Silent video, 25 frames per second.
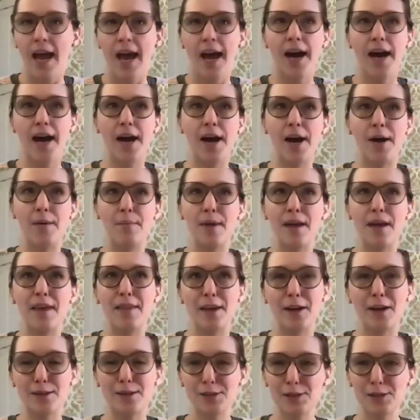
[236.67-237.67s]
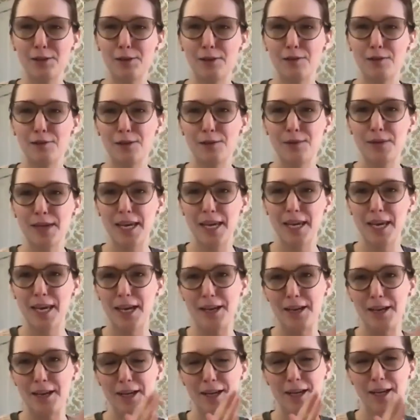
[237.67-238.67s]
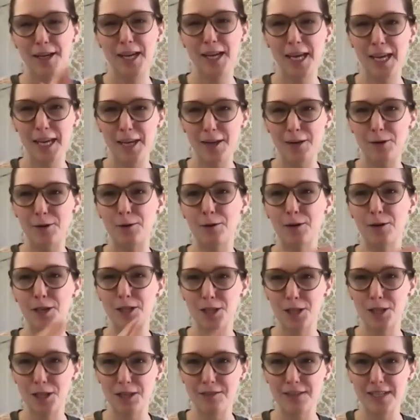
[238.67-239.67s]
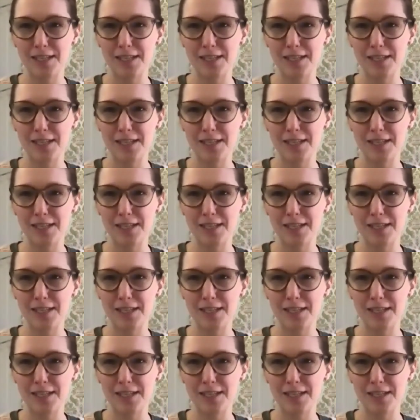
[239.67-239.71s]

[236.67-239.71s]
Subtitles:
And then also if you can't hit or achieve a